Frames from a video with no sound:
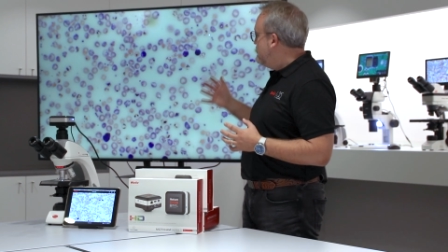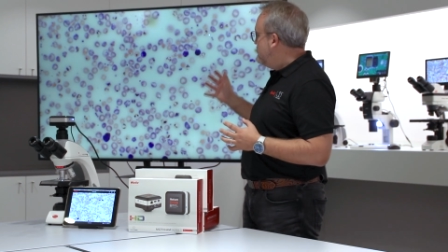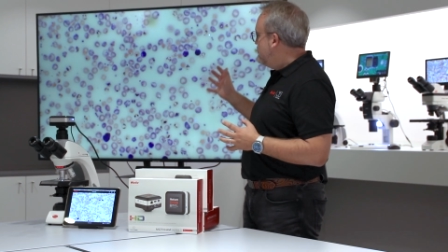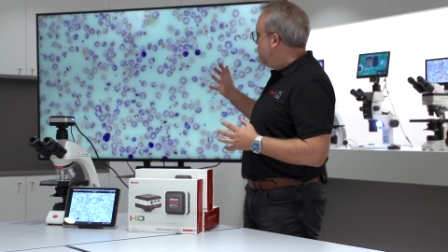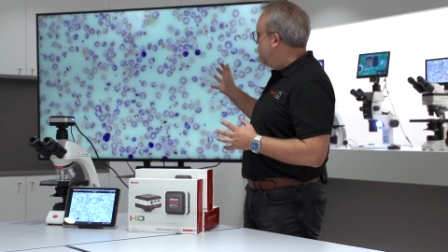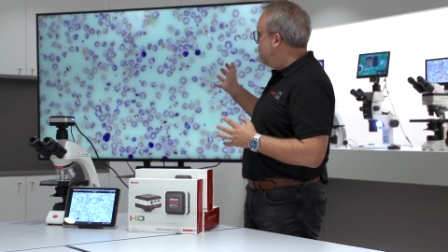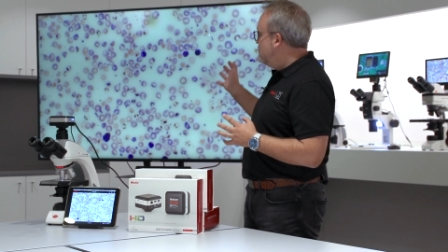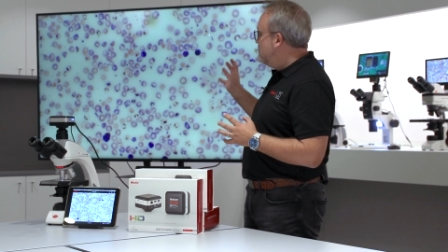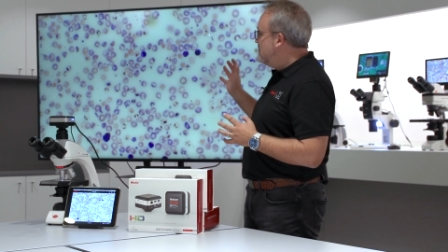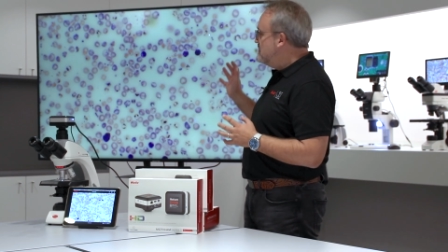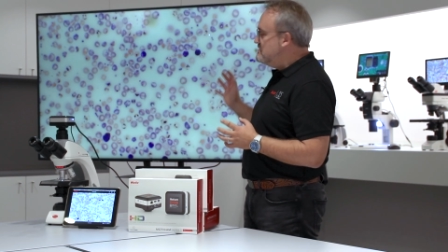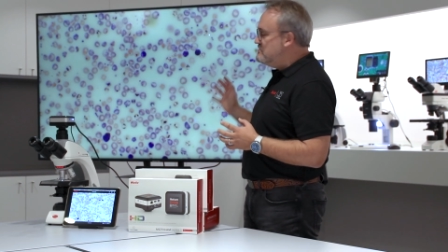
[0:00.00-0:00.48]

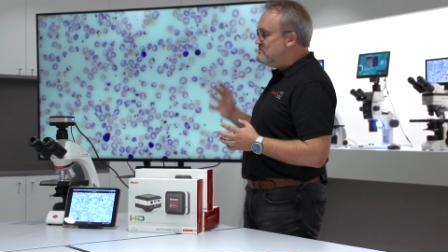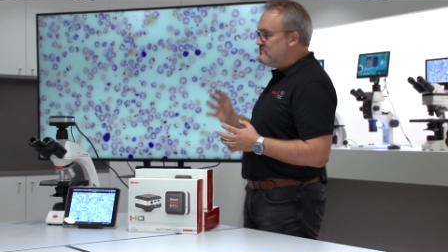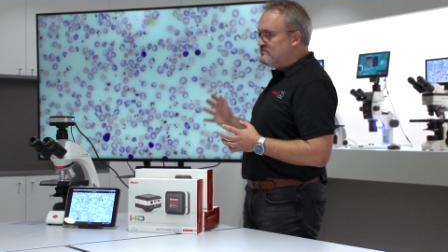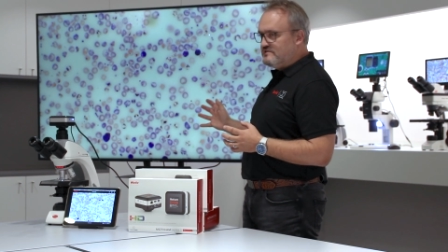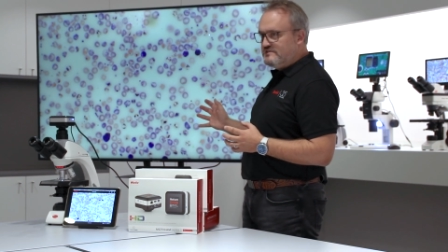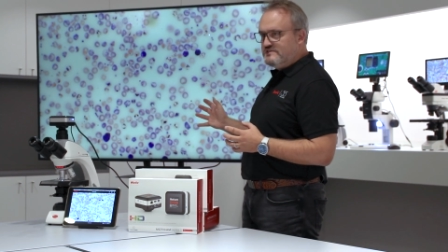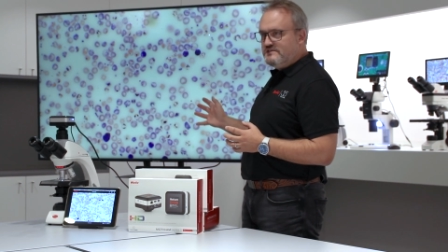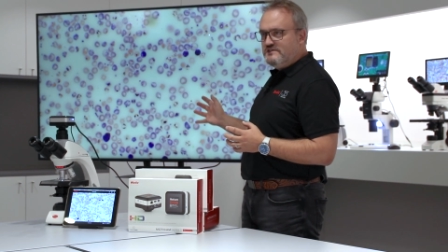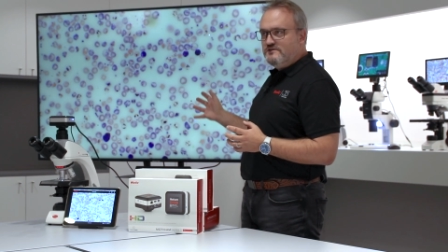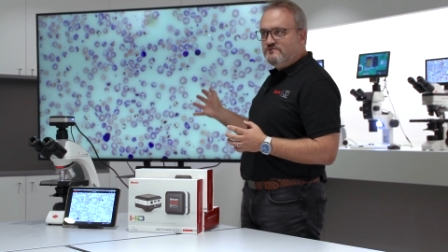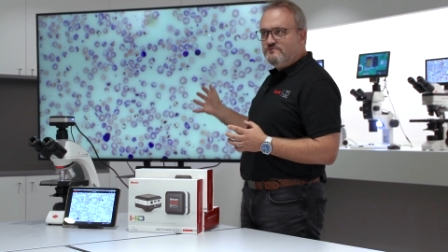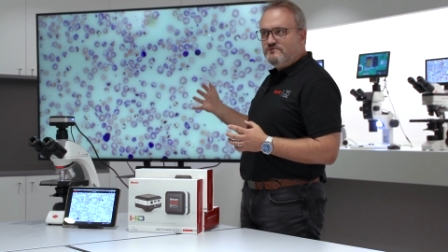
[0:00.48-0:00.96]
you want to
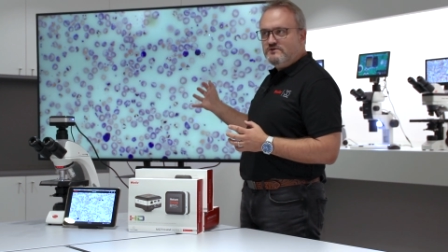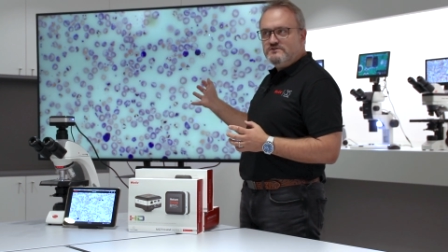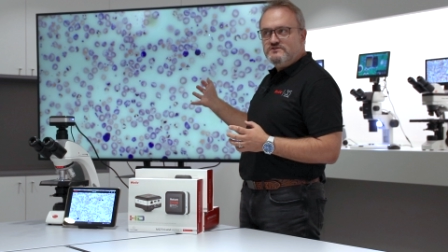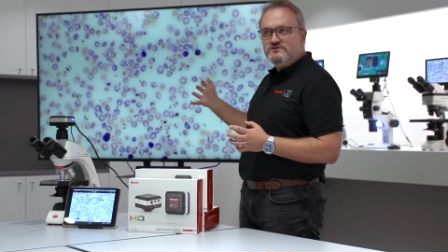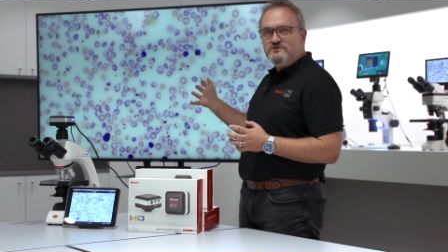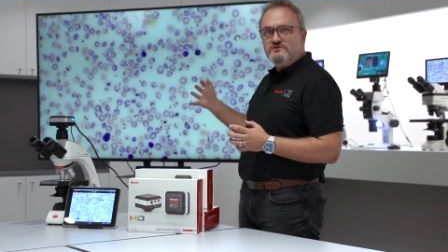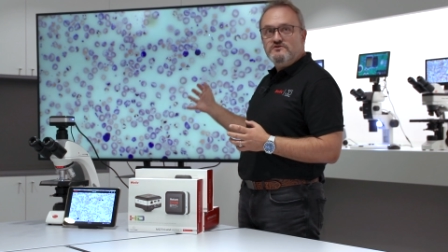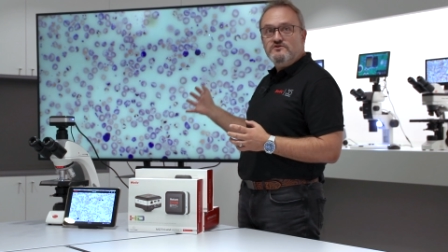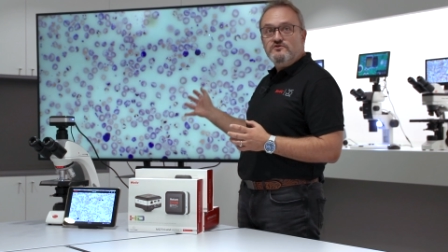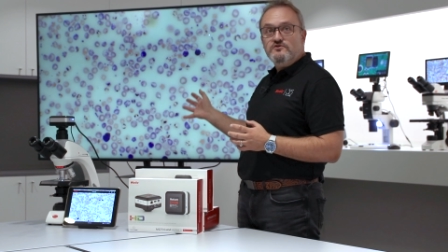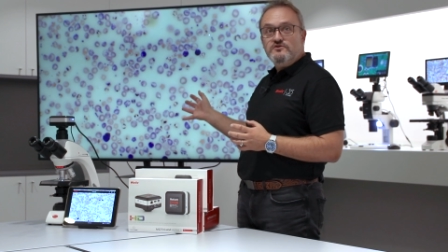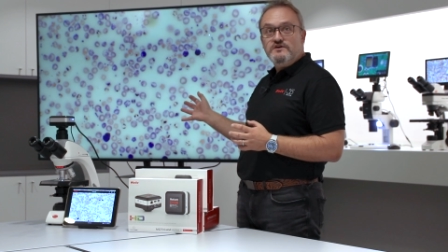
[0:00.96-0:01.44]
see what
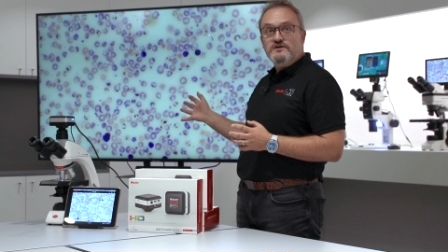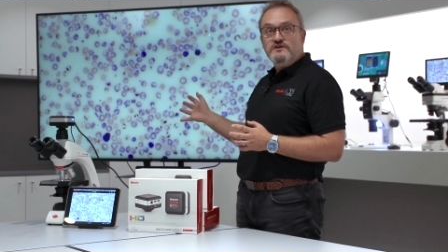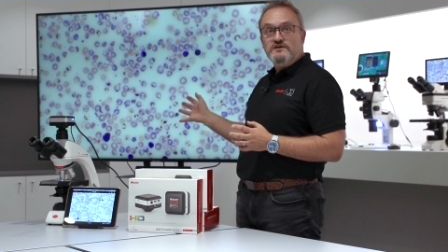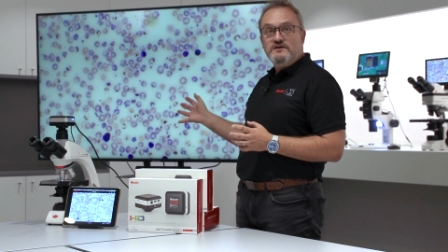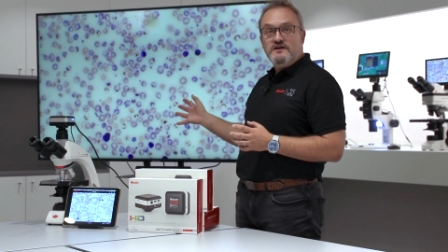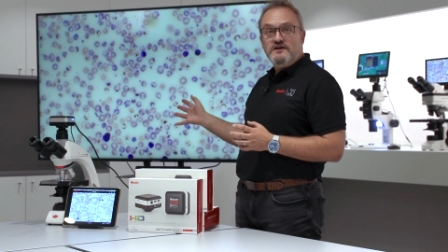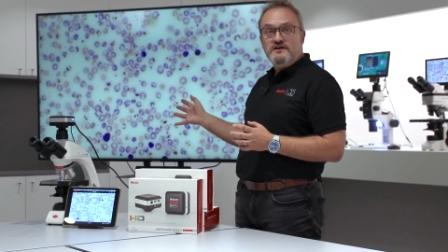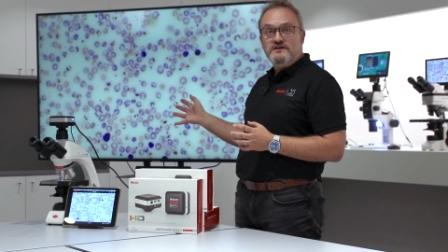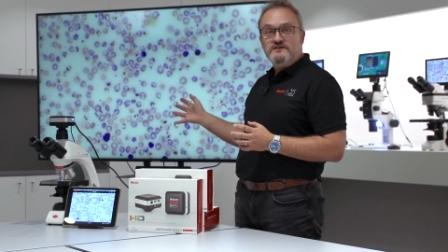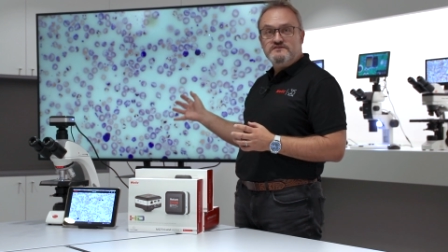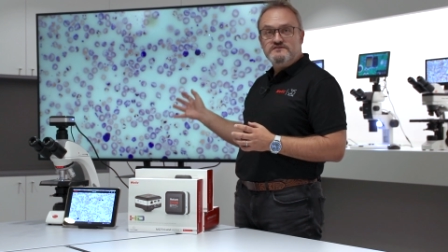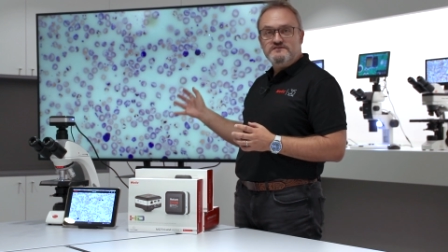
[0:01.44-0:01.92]
you're looking
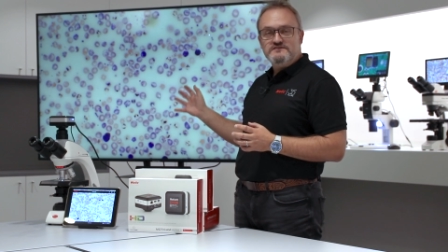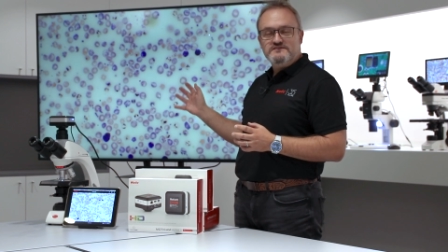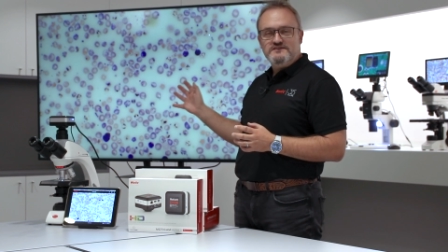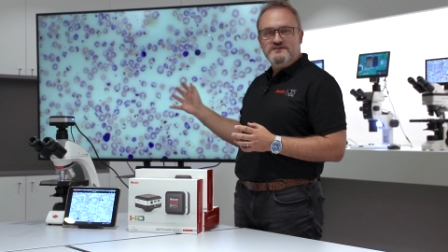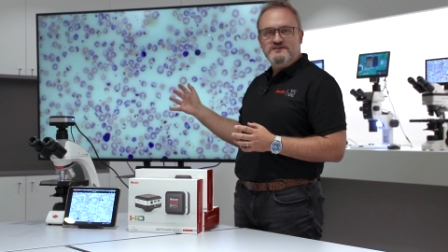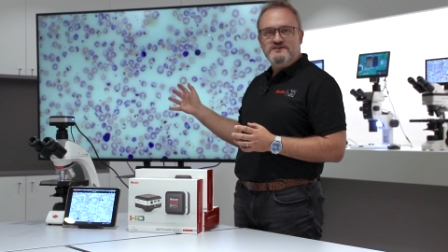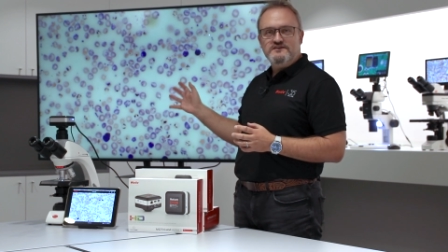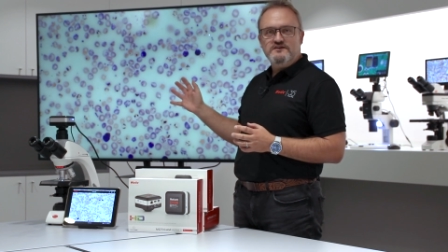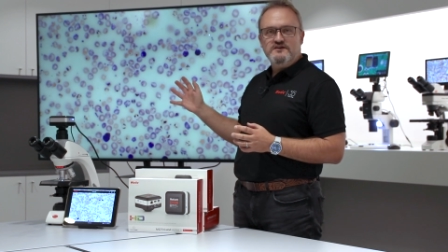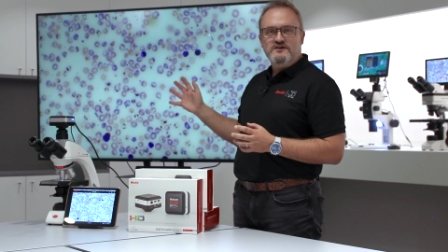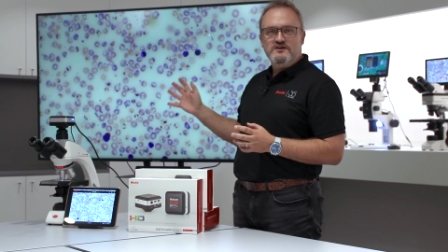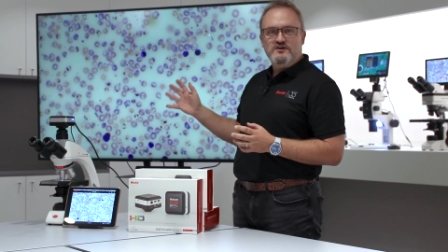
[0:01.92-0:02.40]
at
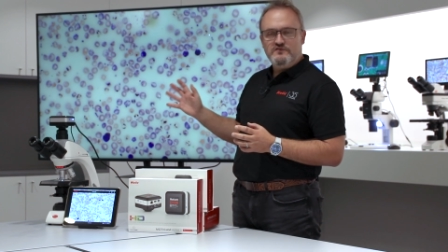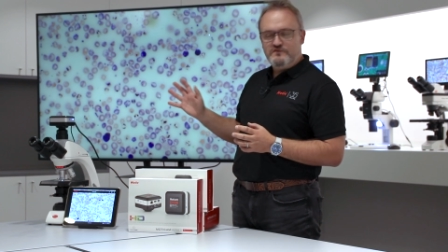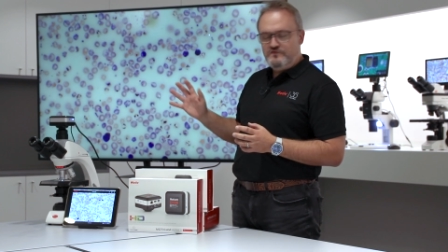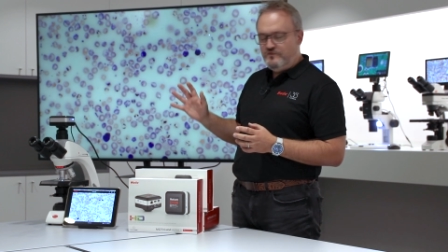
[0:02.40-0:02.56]
in uh,